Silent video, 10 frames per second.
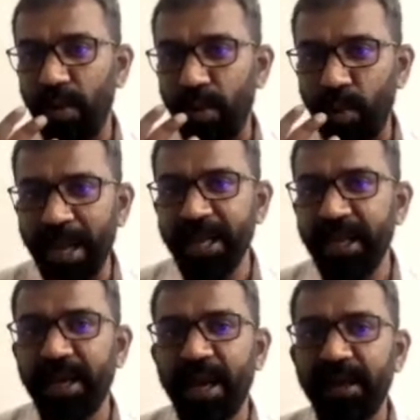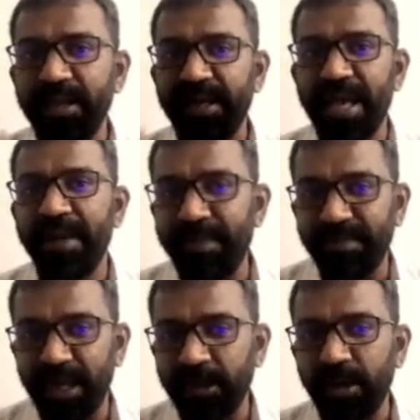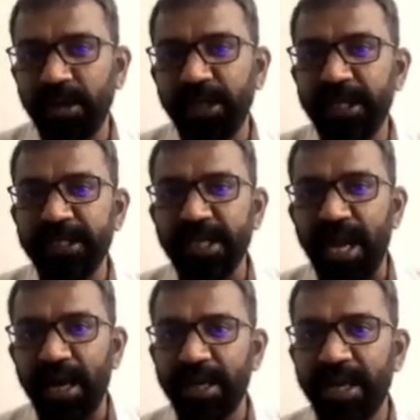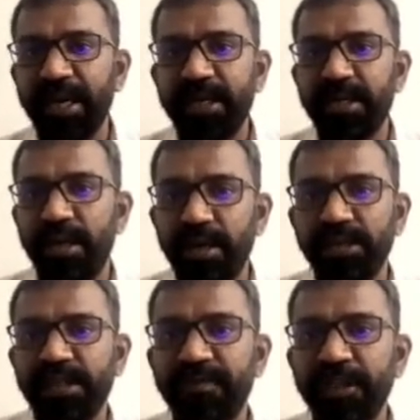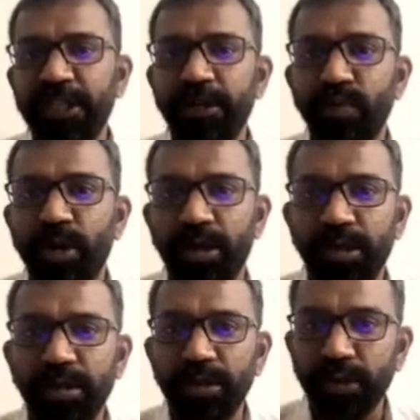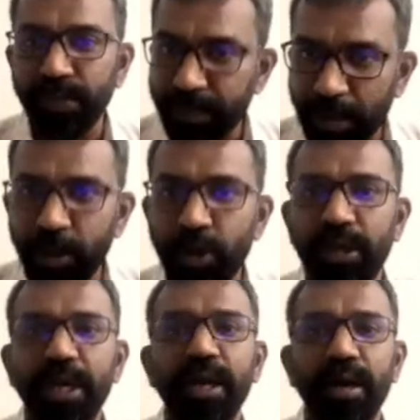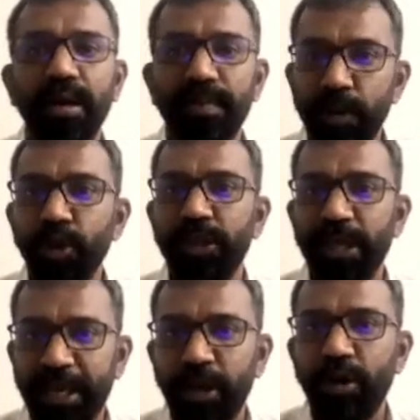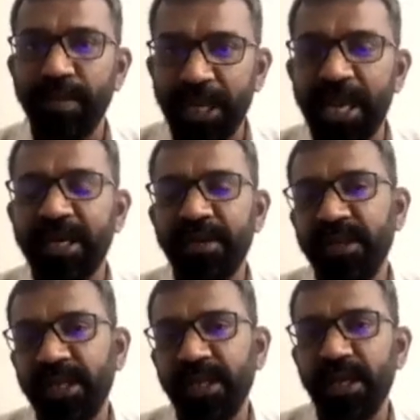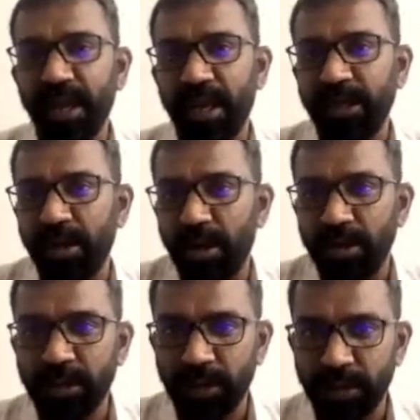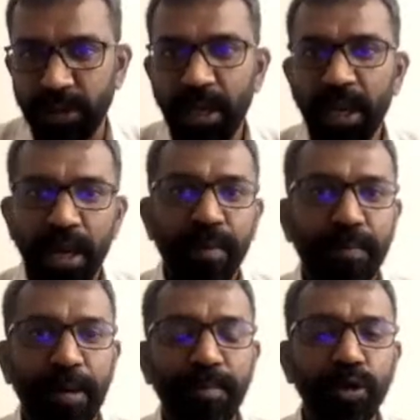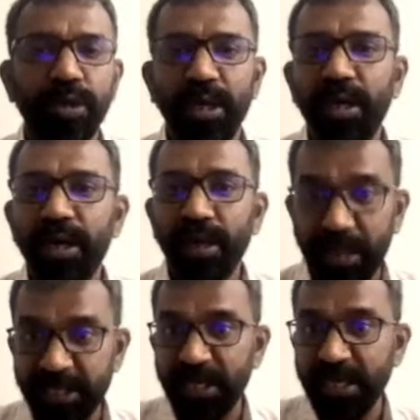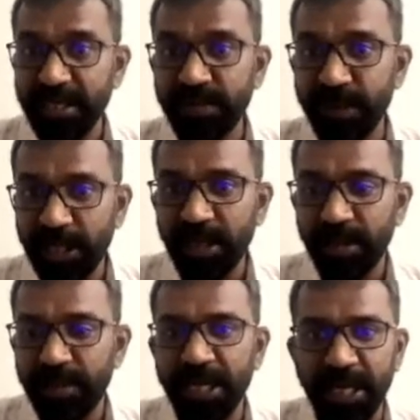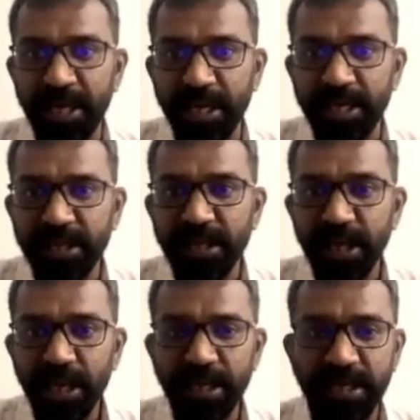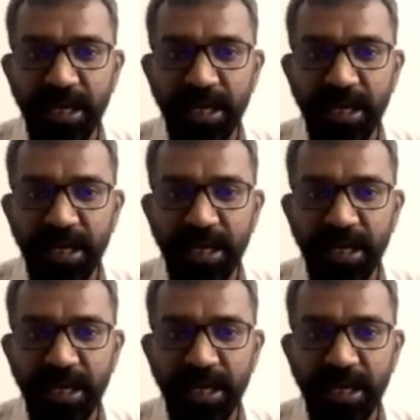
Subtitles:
why can't the dam authorities allocate sufficient water to promote both economic activity and also promote resilience within urban areas is